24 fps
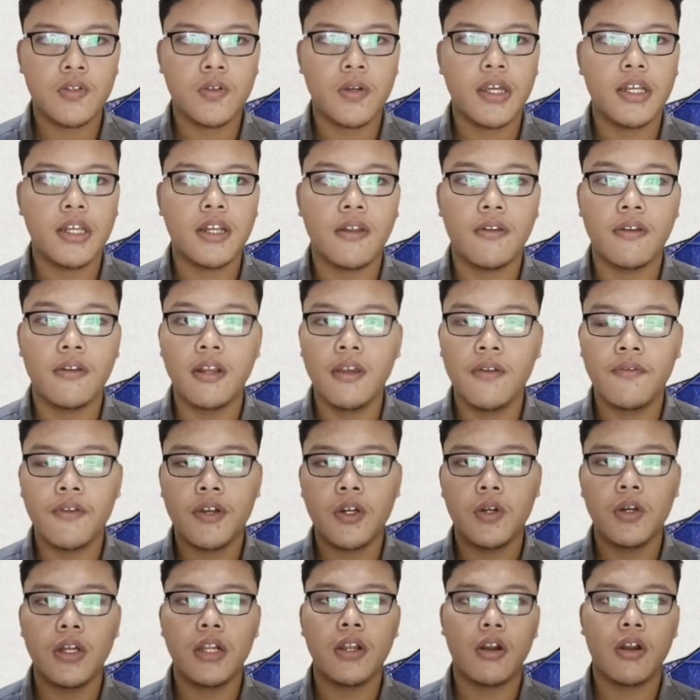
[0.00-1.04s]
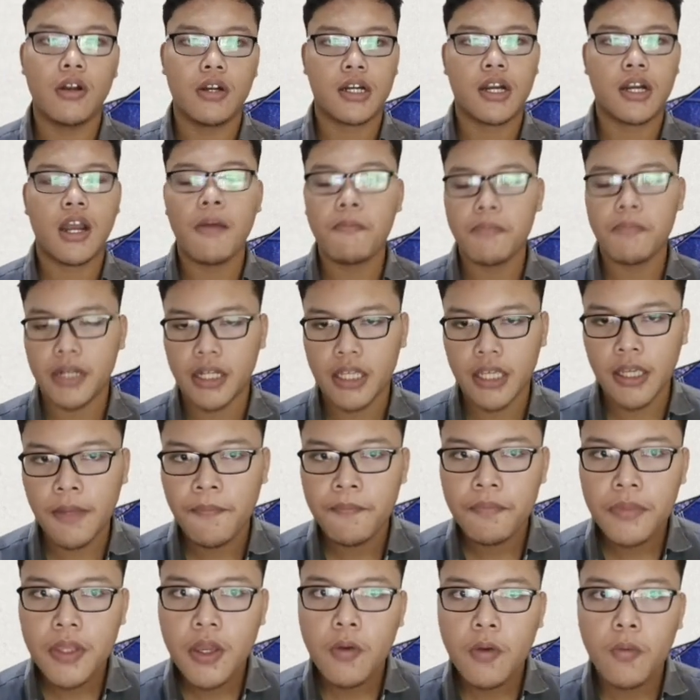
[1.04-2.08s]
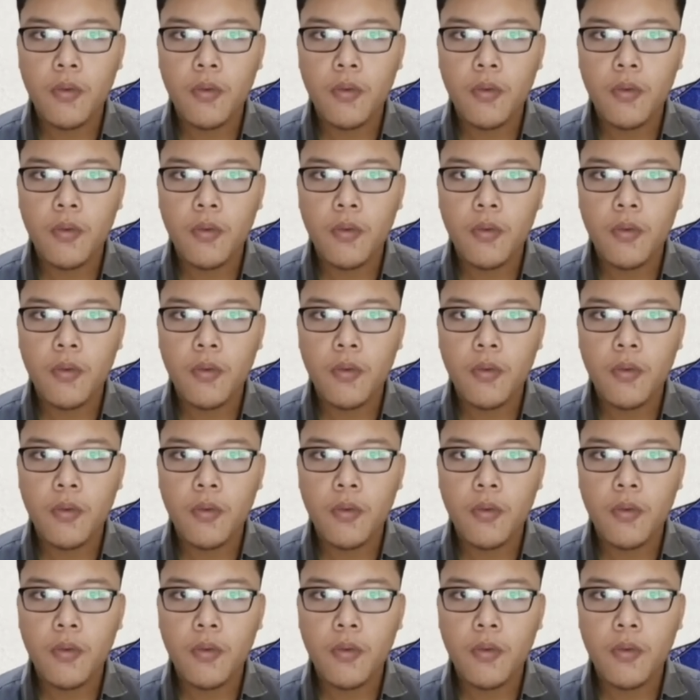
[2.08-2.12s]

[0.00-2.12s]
to an individual or company